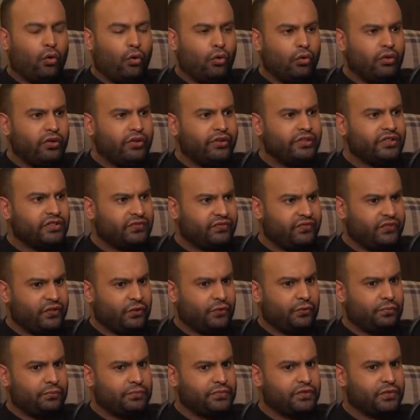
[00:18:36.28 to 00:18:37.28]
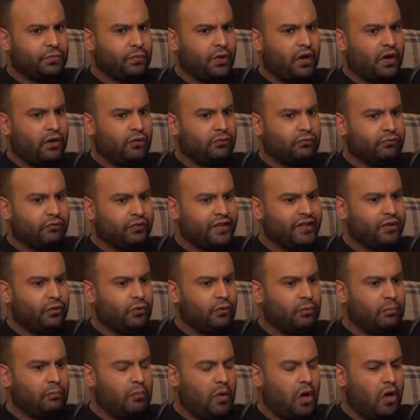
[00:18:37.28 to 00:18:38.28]
All those films were
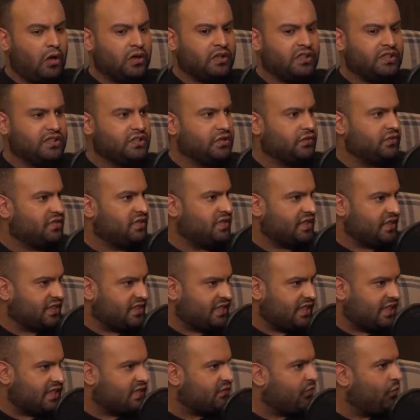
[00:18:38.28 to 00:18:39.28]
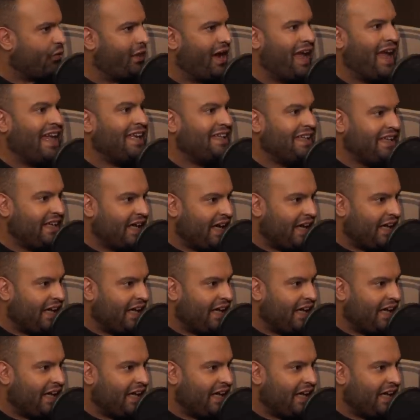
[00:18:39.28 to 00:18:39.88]
real markers of success for any